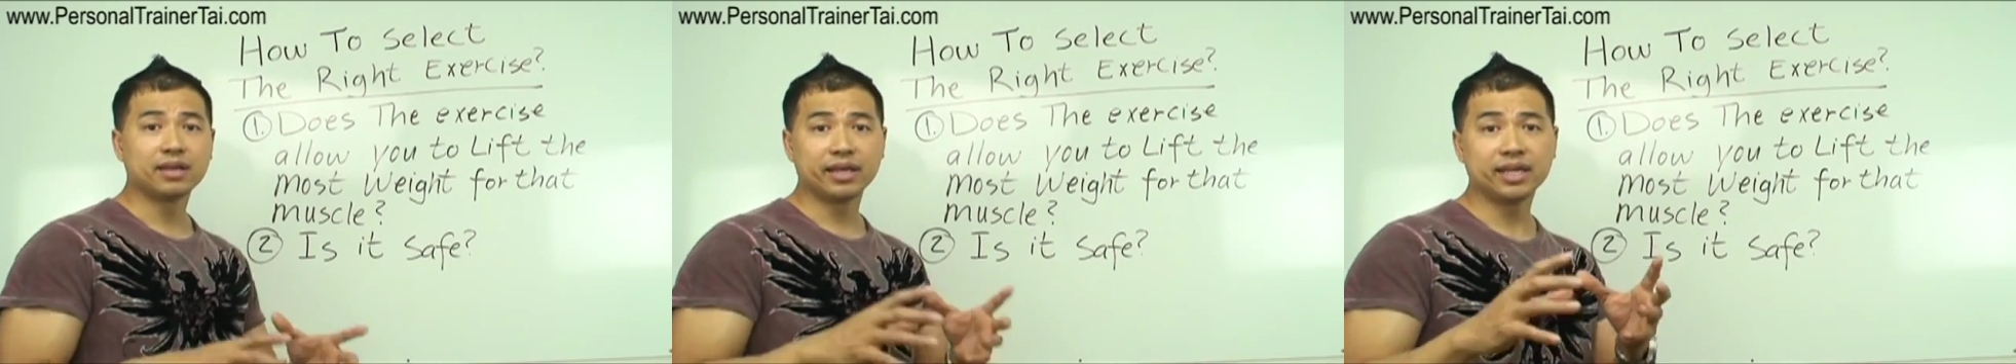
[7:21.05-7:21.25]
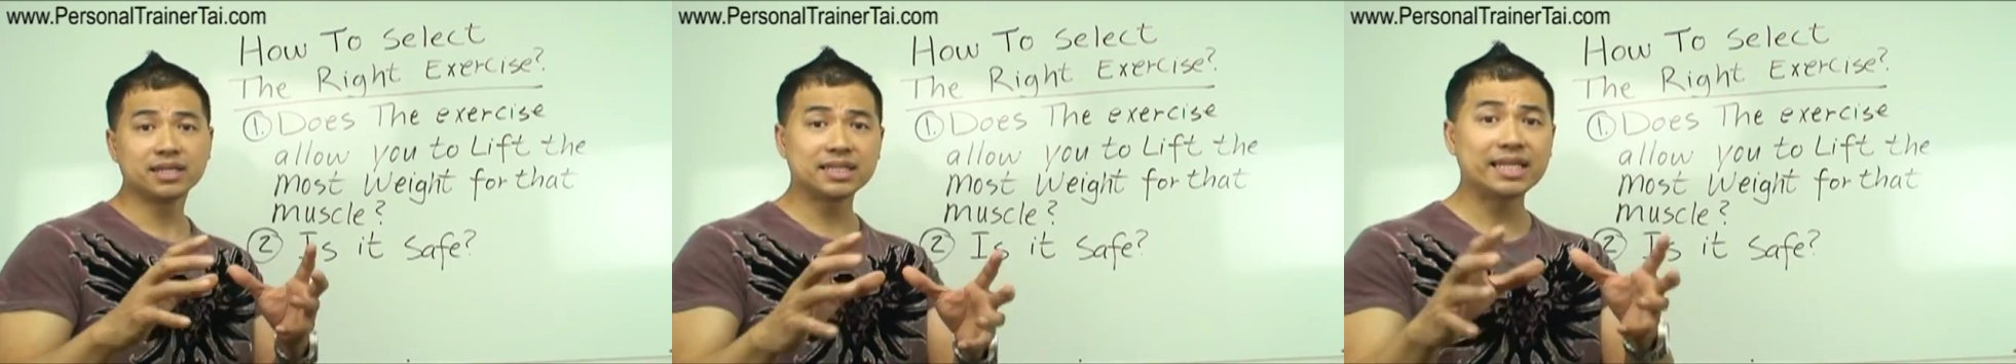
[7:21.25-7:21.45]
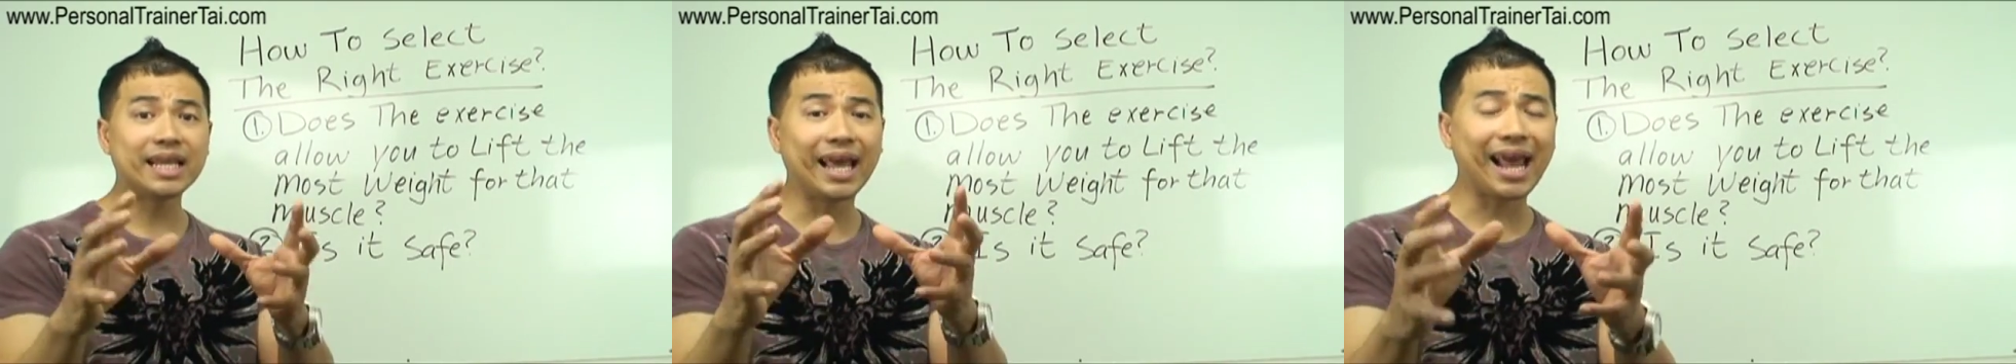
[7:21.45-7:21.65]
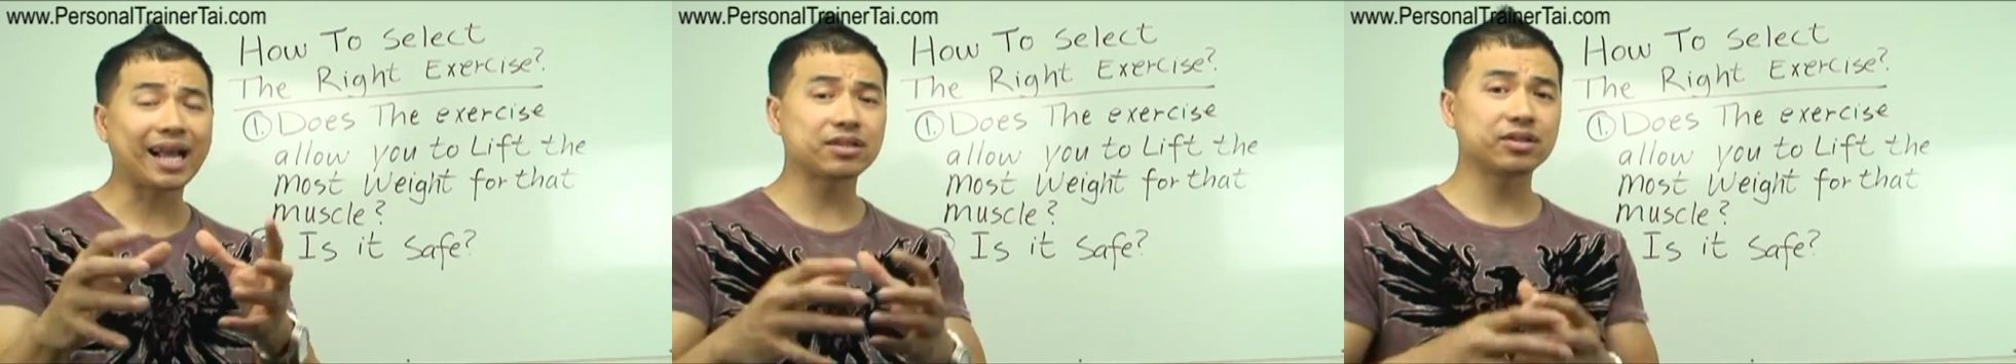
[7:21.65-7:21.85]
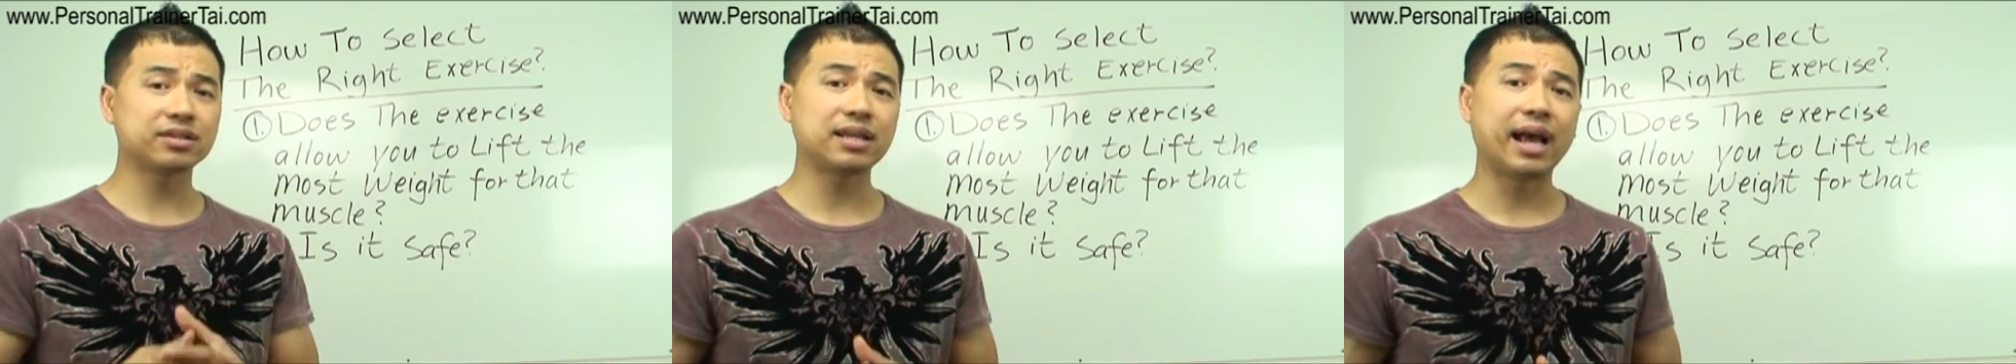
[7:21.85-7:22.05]
Is the
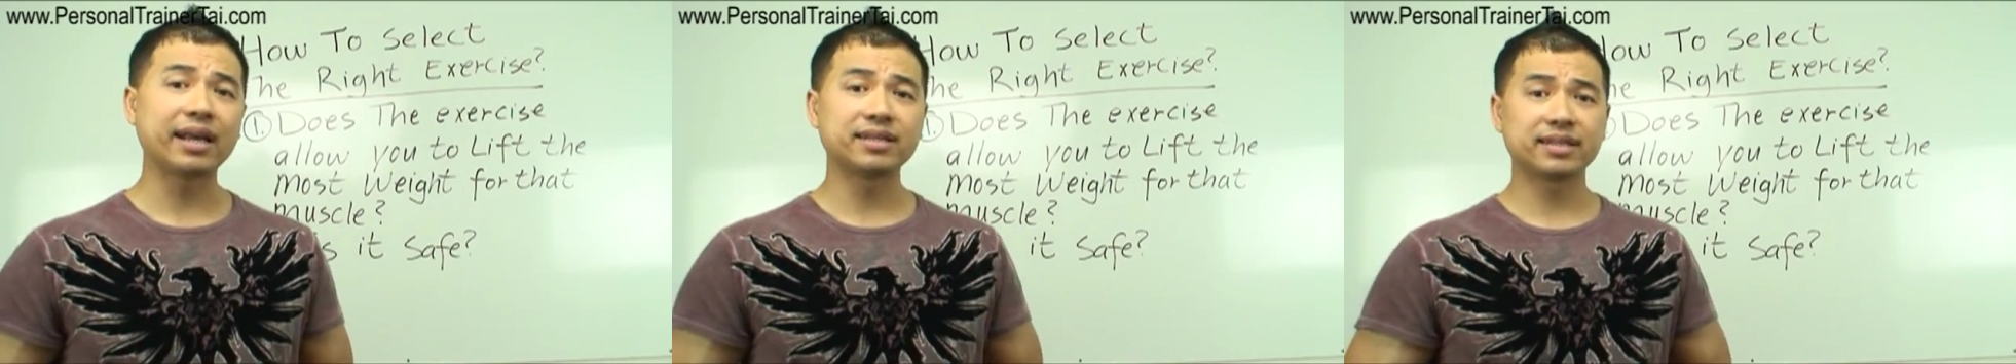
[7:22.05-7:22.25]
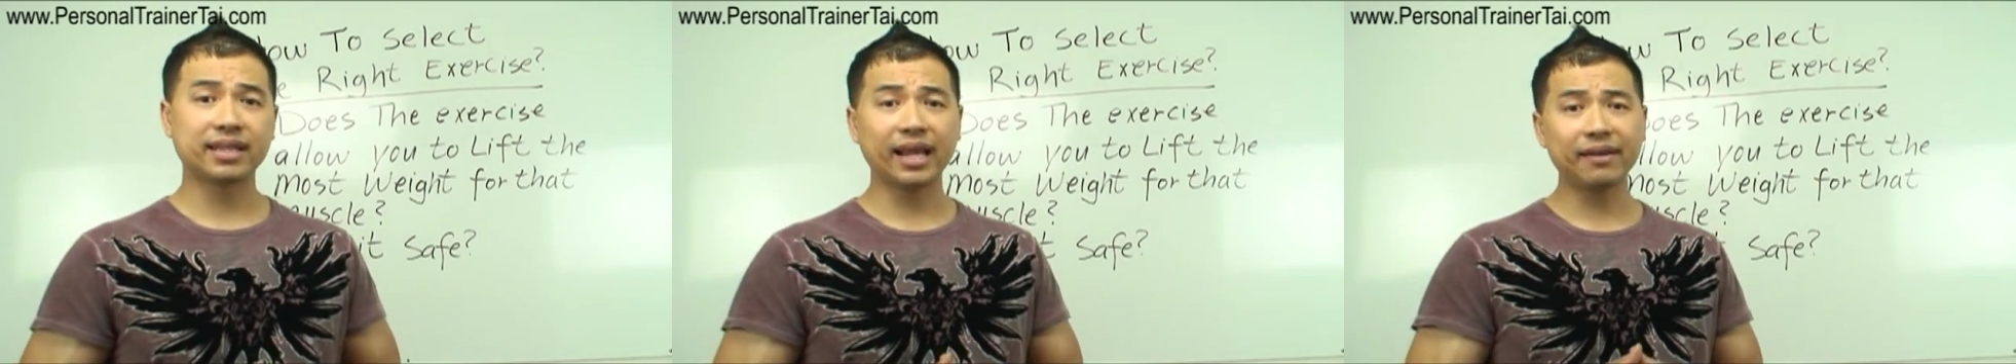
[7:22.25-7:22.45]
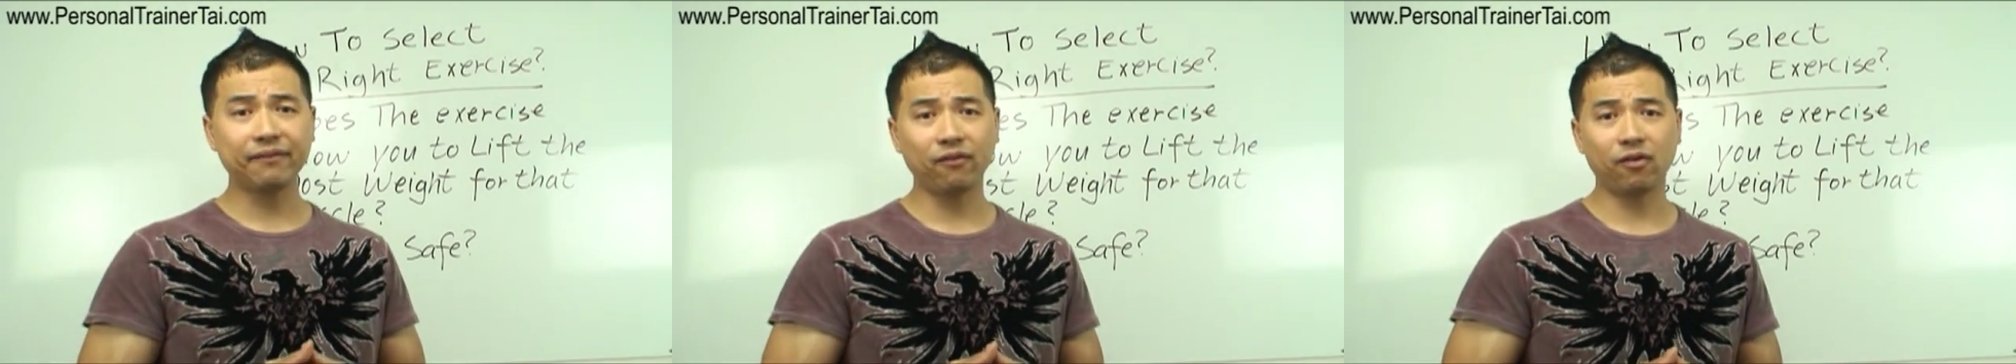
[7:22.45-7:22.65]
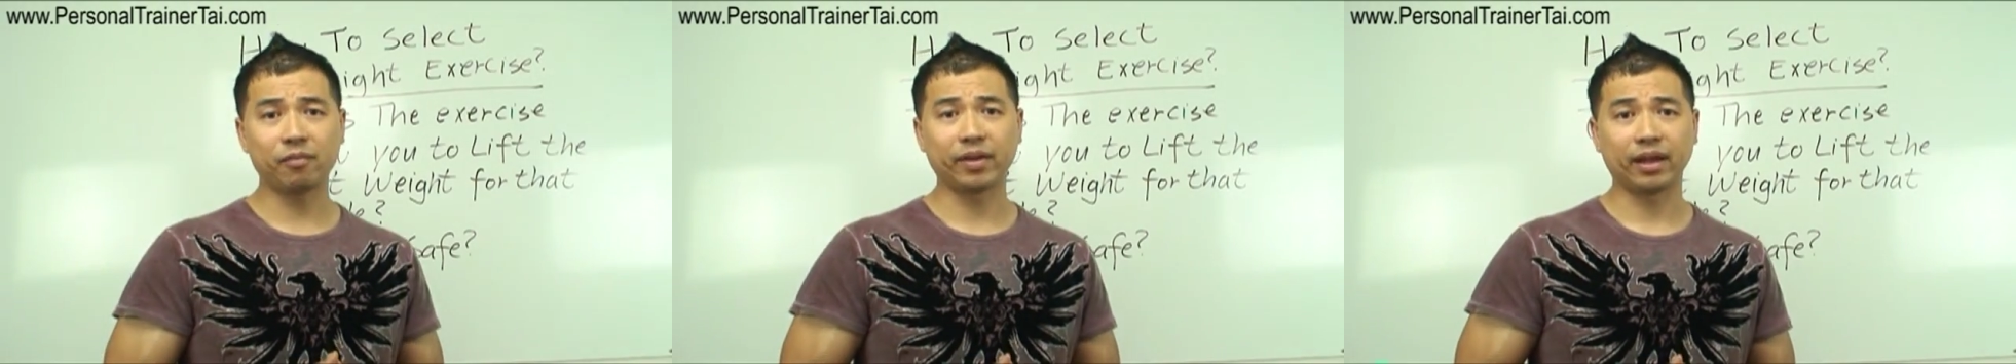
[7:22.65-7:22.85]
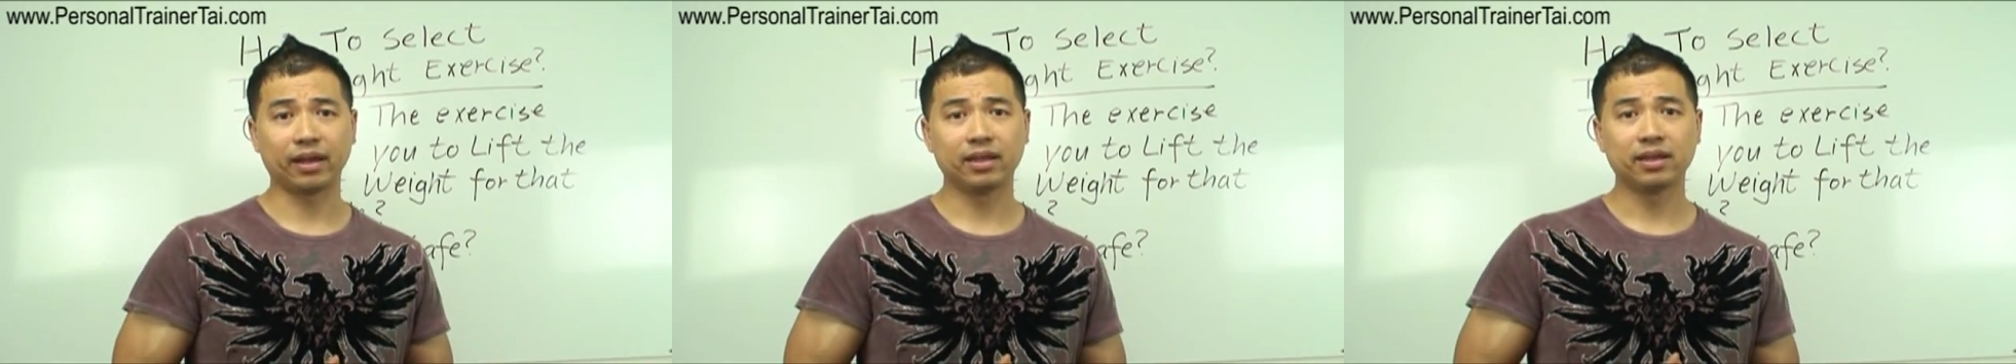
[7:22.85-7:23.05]
exercise safe for
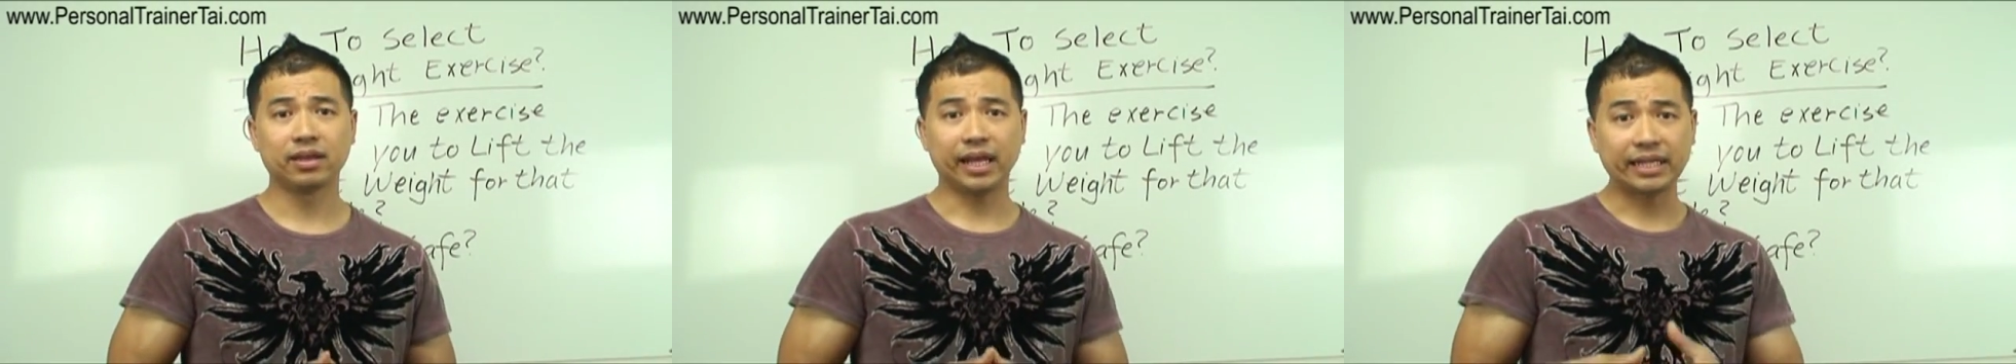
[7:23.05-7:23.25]
me?